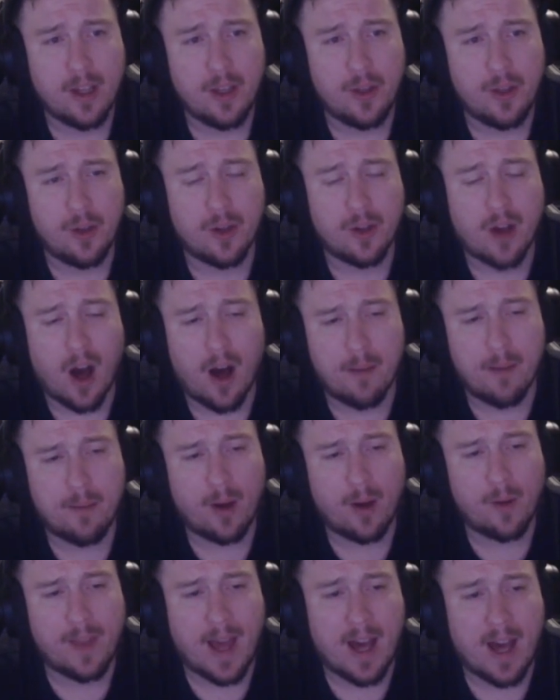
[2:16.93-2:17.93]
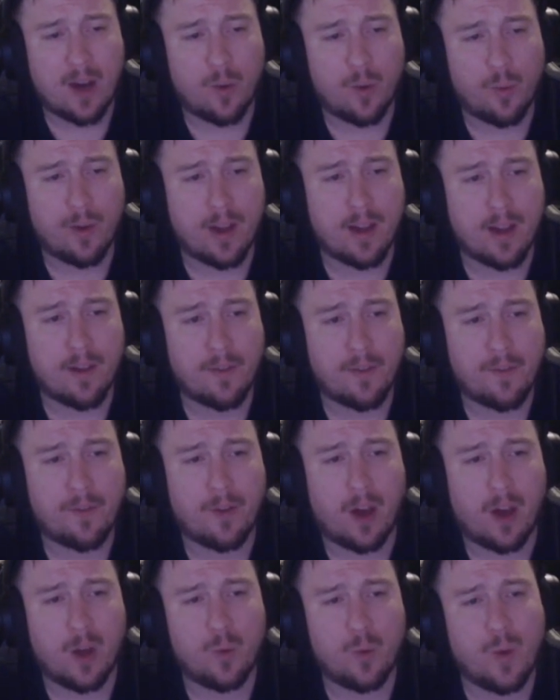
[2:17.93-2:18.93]
You combo that with
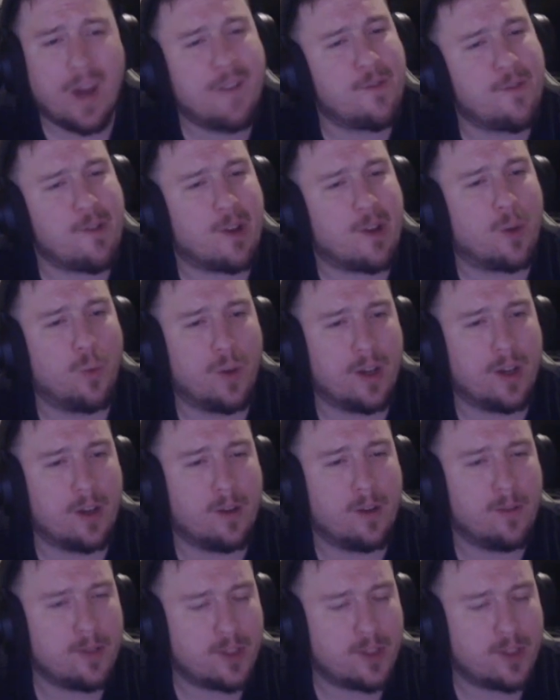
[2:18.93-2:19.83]
unwavering will.